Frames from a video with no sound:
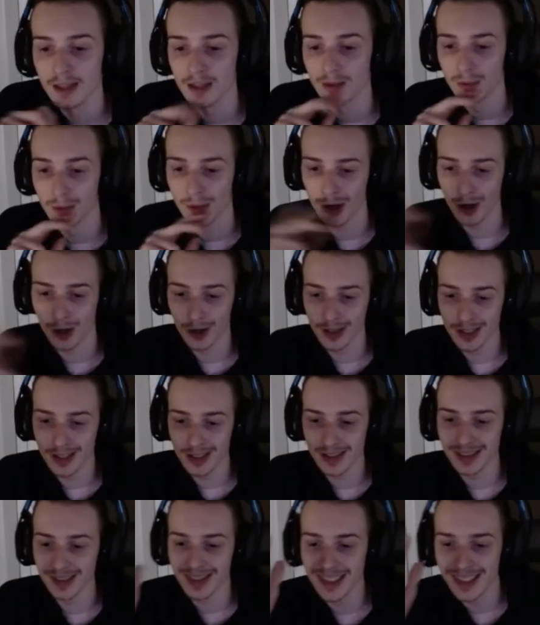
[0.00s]

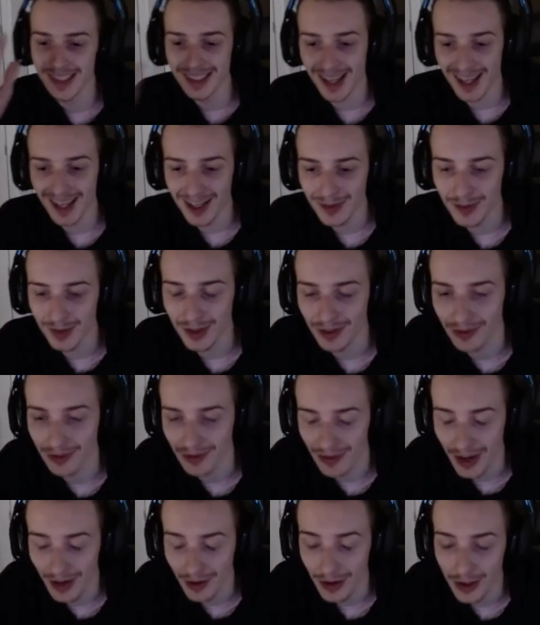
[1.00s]
regardless, these items are
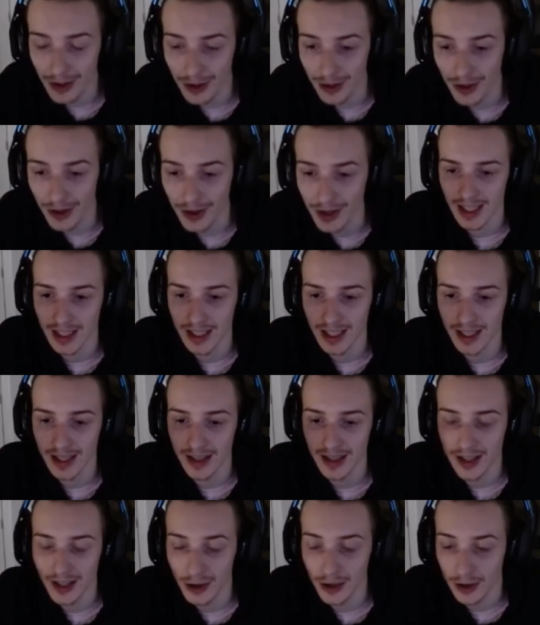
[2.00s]
very good in
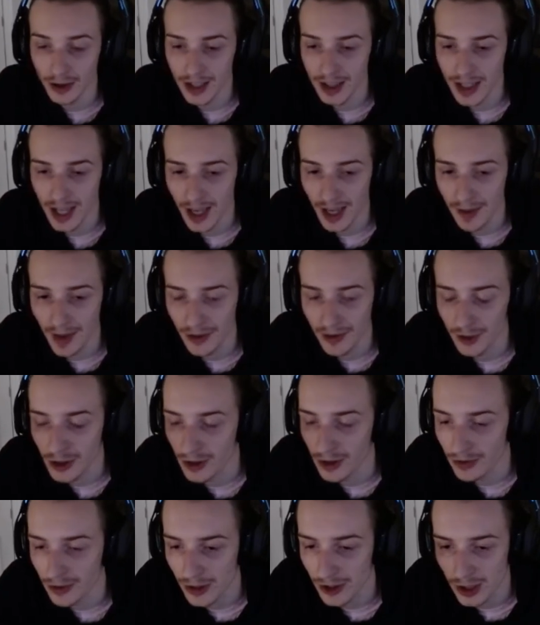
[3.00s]
the early game after
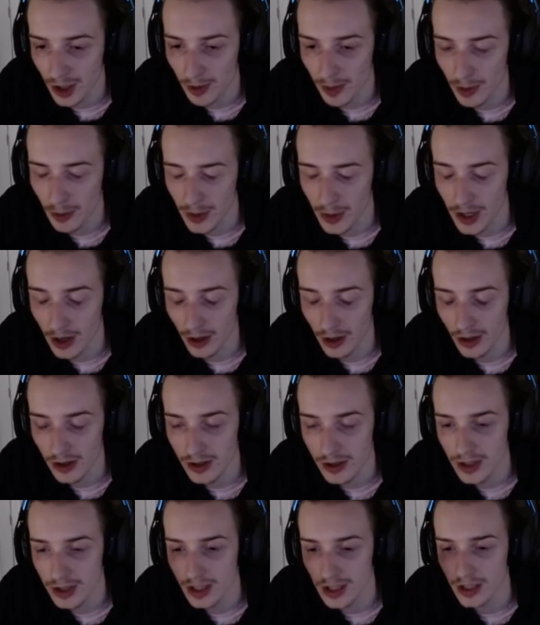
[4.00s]
your first couple of
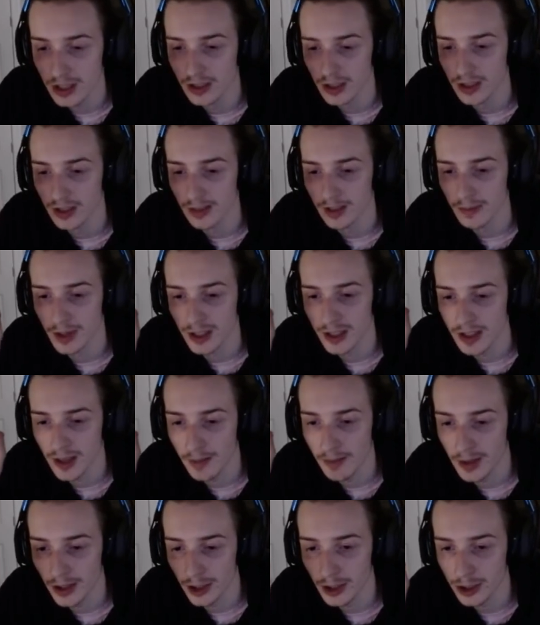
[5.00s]
recalls, because they
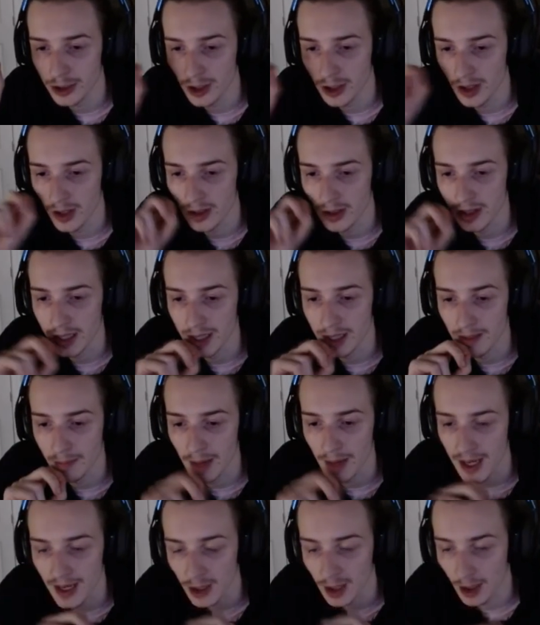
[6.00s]
build into the
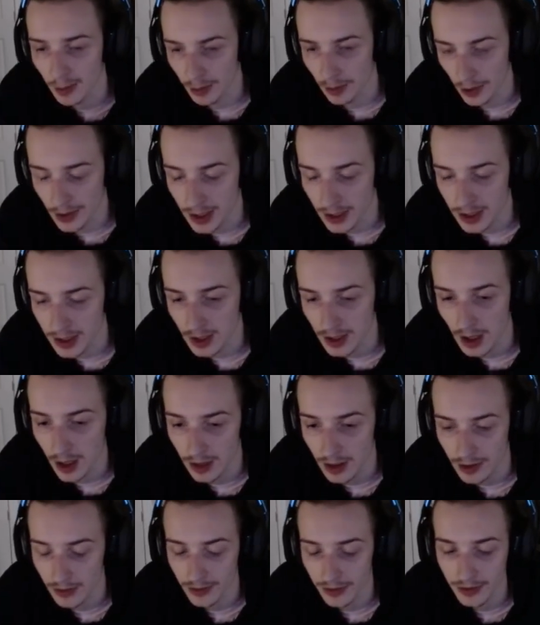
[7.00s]
main components
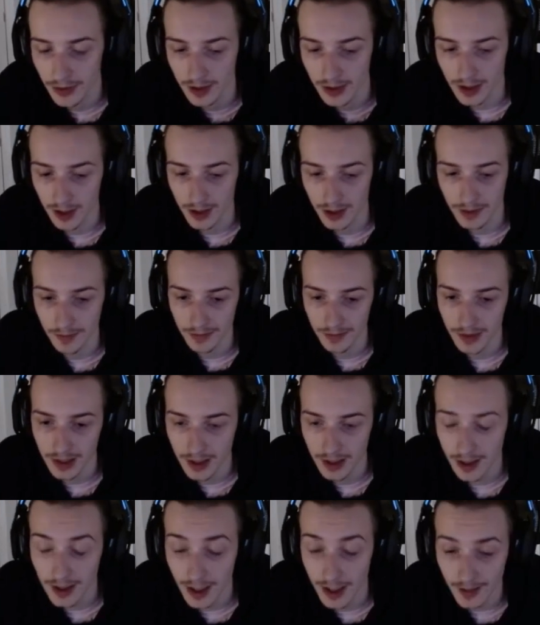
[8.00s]
of
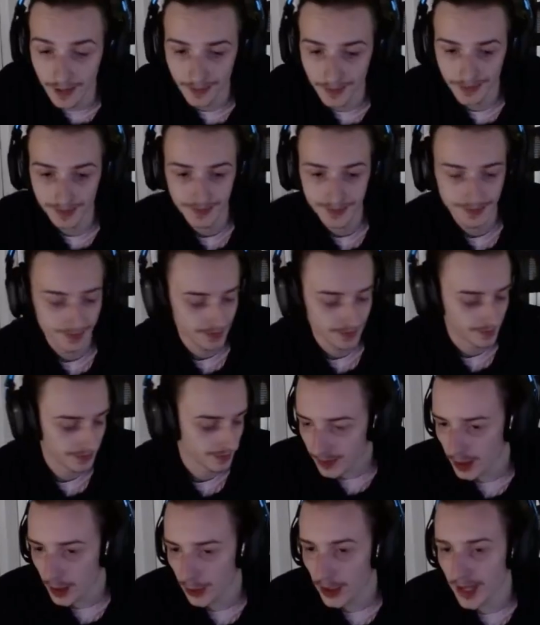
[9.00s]
Lillia.
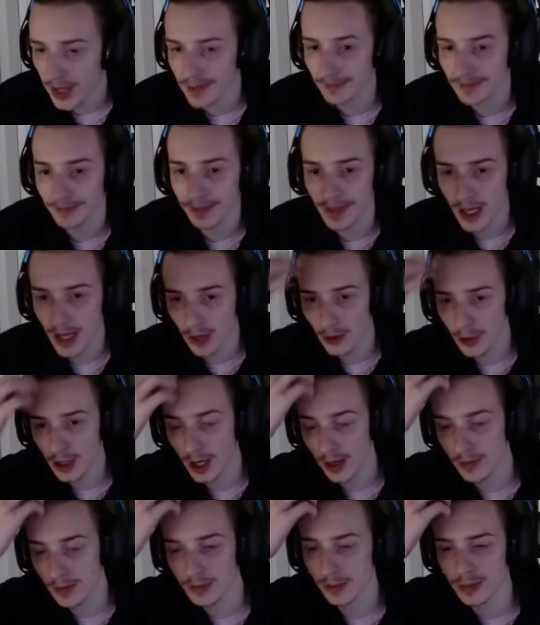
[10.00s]
Okay, now
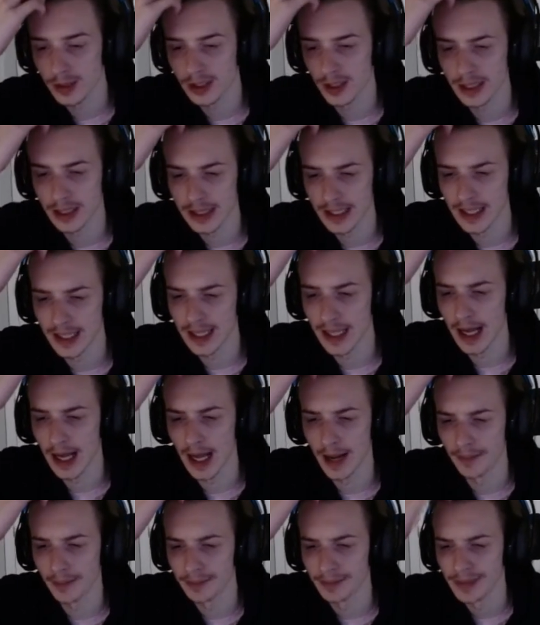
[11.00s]
comes
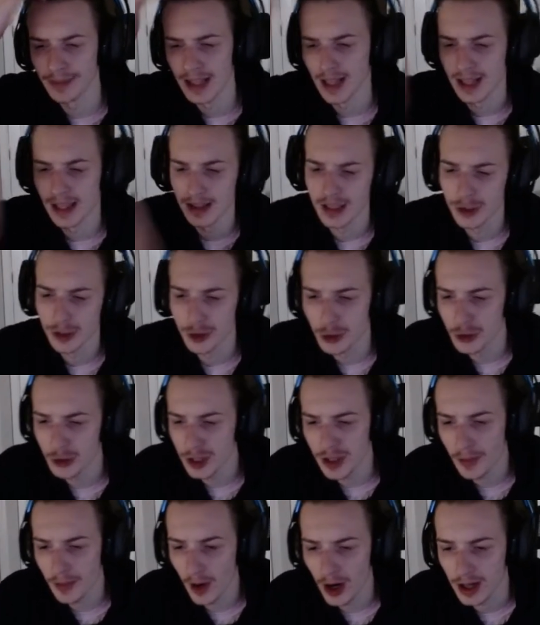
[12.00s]
the
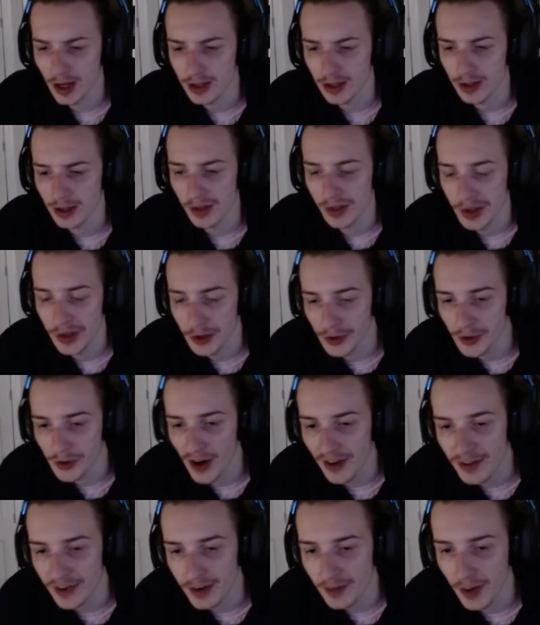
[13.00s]
juicy part, the theory
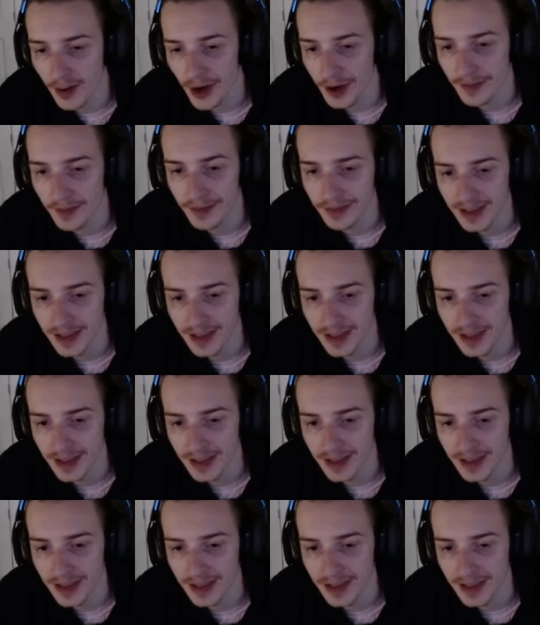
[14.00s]
crafting part.